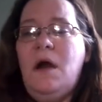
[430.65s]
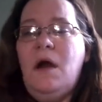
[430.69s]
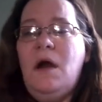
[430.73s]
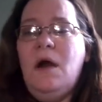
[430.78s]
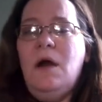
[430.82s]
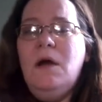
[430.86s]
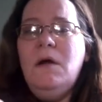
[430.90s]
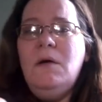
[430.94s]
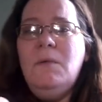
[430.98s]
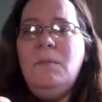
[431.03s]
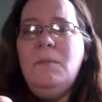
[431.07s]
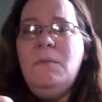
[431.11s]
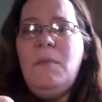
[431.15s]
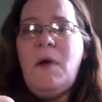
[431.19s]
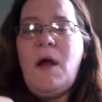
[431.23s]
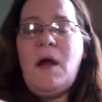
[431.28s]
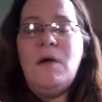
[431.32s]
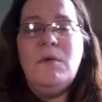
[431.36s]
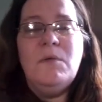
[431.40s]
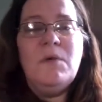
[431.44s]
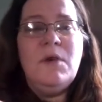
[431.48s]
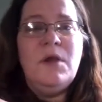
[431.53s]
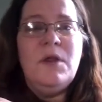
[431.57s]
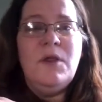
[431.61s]
I
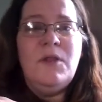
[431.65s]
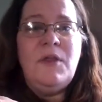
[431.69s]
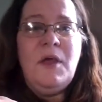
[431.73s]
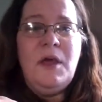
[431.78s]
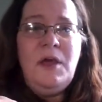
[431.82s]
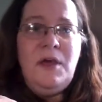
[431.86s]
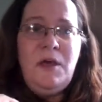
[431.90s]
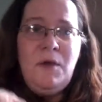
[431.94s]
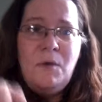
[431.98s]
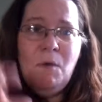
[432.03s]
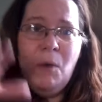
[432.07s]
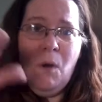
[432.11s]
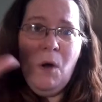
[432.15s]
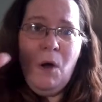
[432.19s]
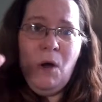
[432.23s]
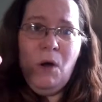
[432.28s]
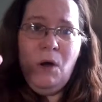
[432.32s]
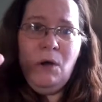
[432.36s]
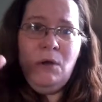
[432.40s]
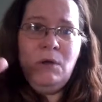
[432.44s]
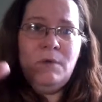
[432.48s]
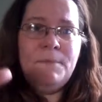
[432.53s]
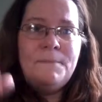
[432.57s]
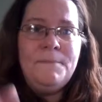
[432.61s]
want to thank you
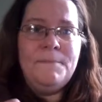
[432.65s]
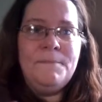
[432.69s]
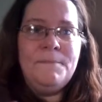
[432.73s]
all